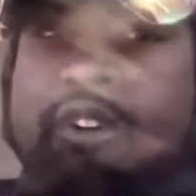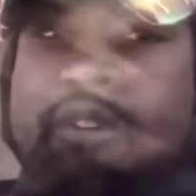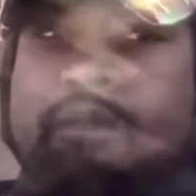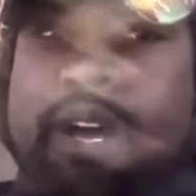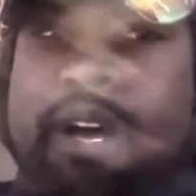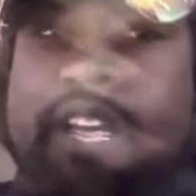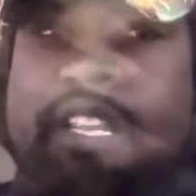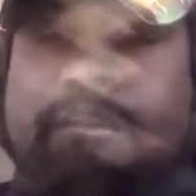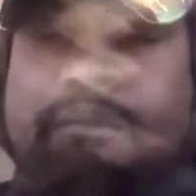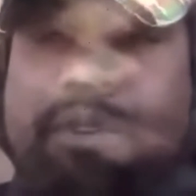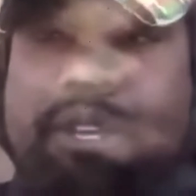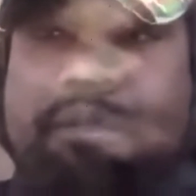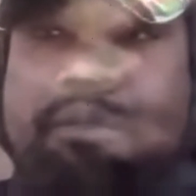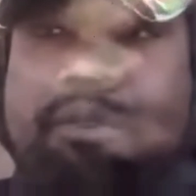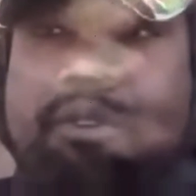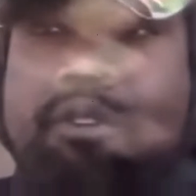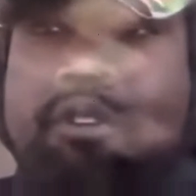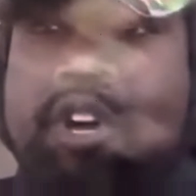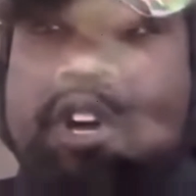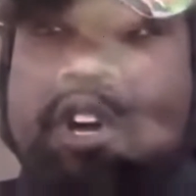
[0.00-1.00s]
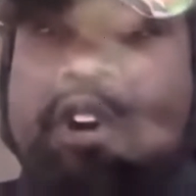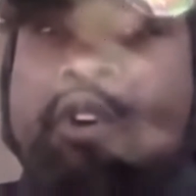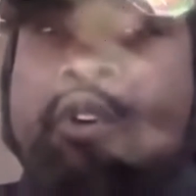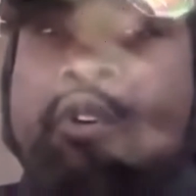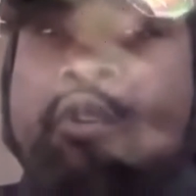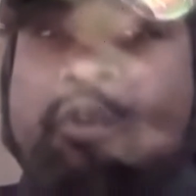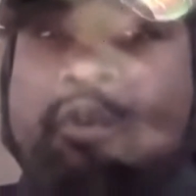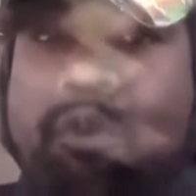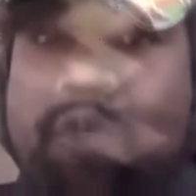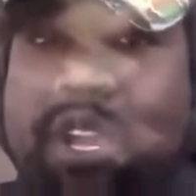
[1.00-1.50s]
the people who
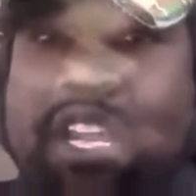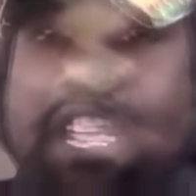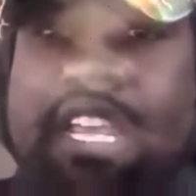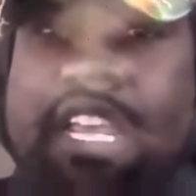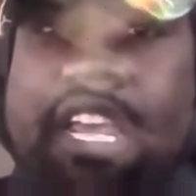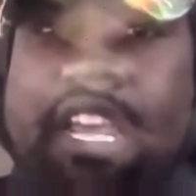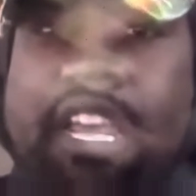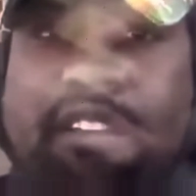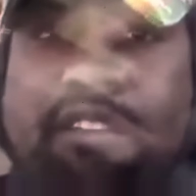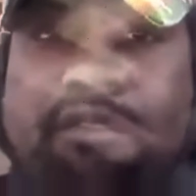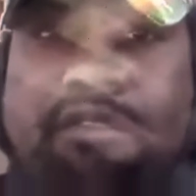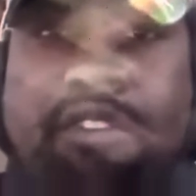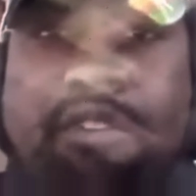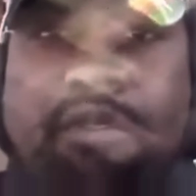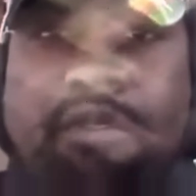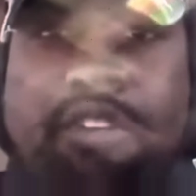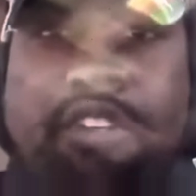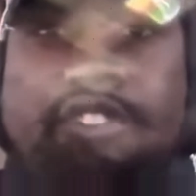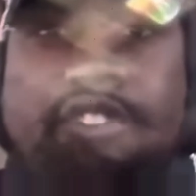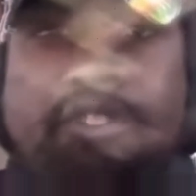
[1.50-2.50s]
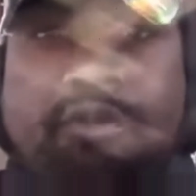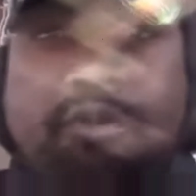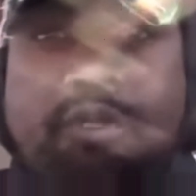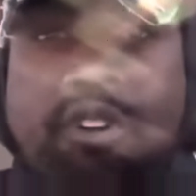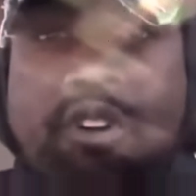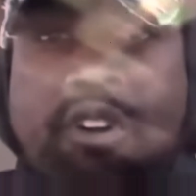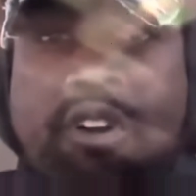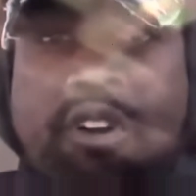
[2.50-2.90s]
really influence the world.